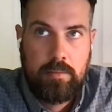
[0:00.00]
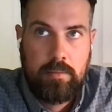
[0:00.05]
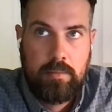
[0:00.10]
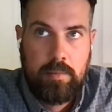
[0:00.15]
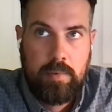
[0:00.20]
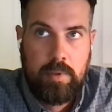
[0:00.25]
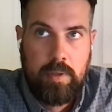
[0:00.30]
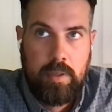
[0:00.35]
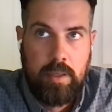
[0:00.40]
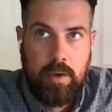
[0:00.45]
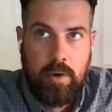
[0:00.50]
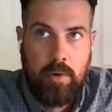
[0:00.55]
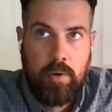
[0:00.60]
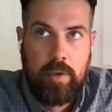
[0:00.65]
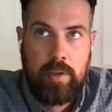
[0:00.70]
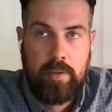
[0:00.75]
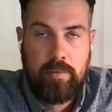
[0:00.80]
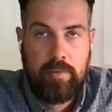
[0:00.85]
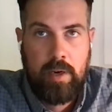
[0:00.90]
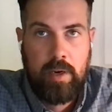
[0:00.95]
the
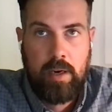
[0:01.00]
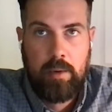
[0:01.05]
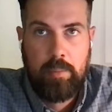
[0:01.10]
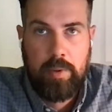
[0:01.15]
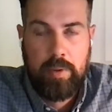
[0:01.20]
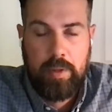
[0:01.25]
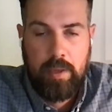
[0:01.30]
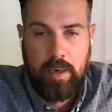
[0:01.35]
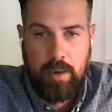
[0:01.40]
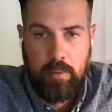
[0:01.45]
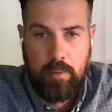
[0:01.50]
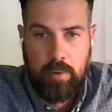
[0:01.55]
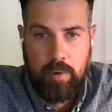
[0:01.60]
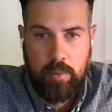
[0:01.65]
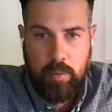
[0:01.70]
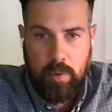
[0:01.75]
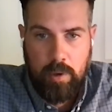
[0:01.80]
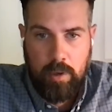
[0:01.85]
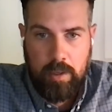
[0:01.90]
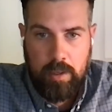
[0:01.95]
only environment that I want to
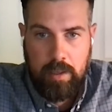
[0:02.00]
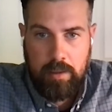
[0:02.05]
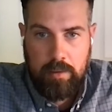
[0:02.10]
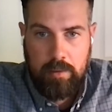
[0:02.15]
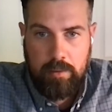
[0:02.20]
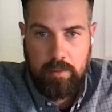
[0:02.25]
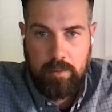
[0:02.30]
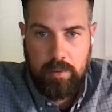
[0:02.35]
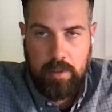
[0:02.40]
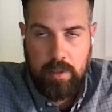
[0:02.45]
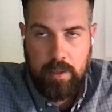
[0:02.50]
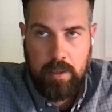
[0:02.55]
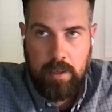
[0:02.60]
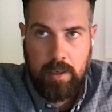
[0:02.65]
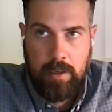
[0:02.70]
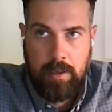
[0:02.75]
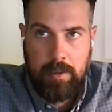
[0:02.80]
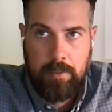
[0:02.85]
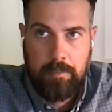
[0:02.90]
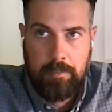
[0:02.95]
work in.
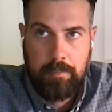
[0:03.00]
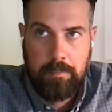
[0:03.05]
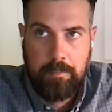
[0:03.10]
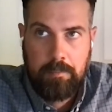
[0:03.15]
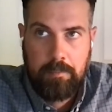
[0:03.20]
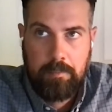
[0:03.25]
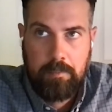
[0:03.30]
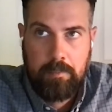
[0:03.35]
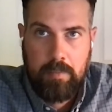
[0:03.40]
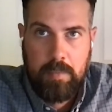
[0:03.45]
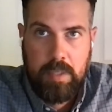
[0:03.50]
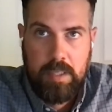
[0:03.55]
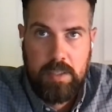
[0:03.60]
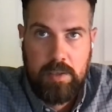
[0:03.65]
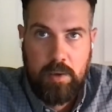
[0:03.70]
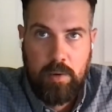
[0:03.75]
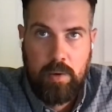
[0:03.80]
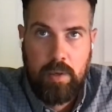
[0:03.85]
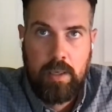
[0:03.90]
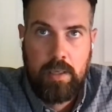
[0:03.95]

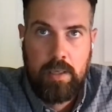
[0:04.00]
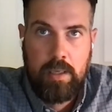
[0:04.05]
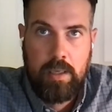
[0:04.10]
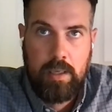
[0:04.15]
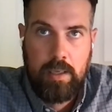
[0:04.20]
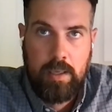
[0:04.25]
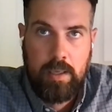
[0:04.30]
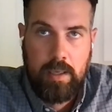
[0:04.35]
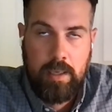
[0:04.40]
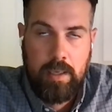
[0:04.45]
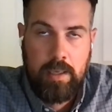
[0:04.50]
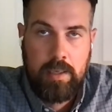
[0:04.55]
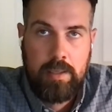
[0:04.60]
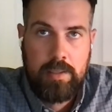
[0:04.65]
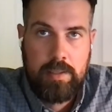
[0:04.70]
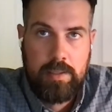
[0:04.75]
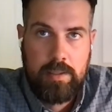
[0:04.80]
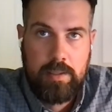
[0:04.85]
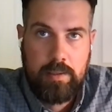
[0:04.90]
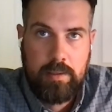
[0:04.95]
So it
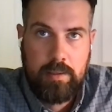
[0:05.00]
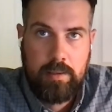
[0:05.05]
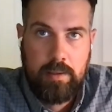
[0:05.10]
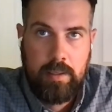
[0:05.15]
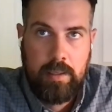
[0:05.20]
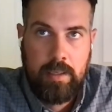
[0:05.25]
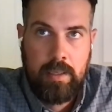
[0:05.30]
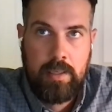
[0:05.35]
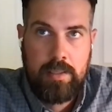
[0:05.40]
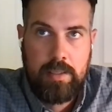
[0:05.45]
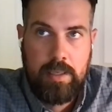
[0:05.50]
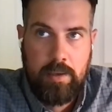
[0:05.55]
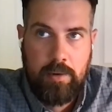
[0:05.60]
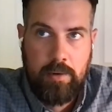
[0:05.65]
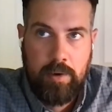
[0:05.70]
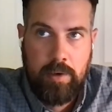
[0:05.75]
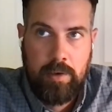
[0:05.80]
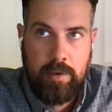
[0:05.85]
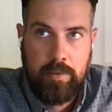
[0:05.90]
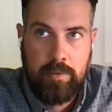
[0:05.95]
is
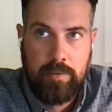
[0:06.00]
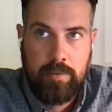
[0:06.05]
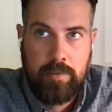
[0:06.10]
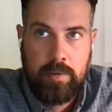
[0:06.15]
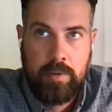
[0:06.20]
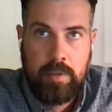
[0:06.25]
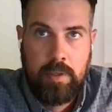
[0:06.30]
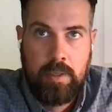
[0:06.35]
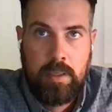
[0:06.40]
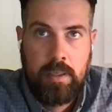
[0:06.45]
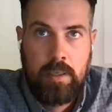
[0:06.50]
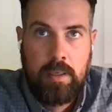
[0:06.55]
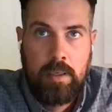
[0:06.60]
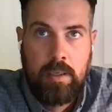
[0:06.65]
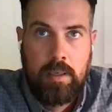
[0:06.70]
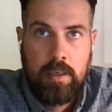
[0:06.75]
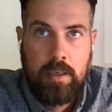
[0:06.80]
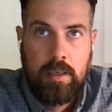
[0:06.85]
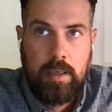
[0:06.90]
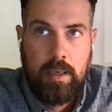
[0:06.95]
iterative,
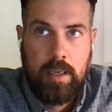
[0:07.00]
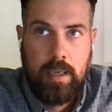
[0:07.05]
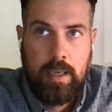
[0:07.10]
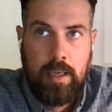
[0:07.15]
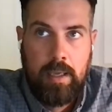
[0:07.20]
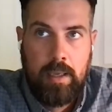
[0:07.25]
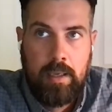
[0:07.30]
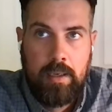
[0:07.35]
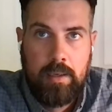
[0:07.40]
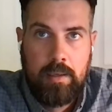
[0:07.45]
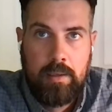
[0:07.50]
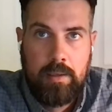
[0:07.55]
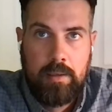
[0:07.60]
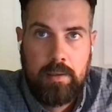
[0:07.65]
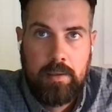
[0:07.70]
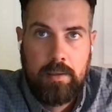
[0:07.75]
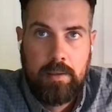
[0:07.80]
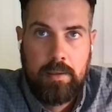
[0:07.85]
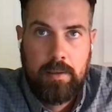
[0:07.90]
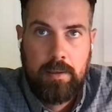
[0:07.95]
and
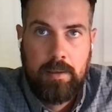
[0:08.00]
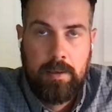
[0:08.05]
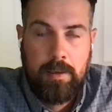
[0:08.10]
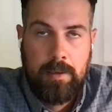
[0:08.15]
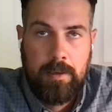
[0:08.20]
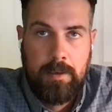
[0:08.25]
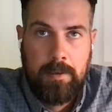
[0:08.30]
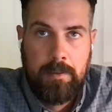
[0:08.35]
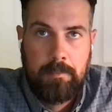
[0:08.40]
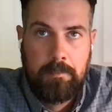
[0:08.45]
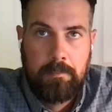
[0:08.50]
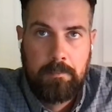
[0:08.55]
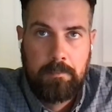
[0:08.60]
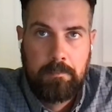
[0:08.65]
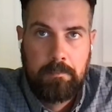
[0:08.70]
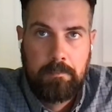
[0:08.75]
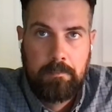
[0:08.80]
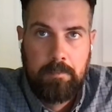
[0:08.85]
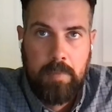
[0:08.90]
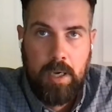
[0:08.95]

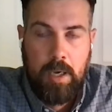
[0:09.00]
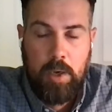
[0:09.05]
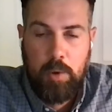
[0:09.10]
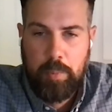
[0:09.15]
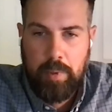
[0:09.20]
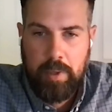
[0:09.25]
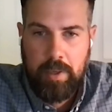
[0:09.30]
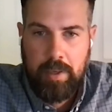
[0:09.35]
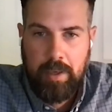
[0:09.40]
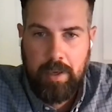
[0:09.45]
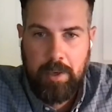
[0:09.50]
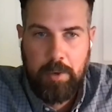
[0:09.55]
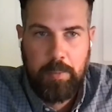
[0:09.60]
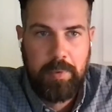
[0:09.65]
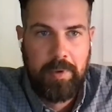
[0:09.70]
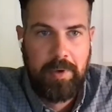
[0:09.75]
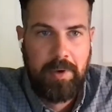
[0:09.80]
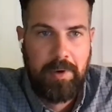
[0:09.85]
I hope it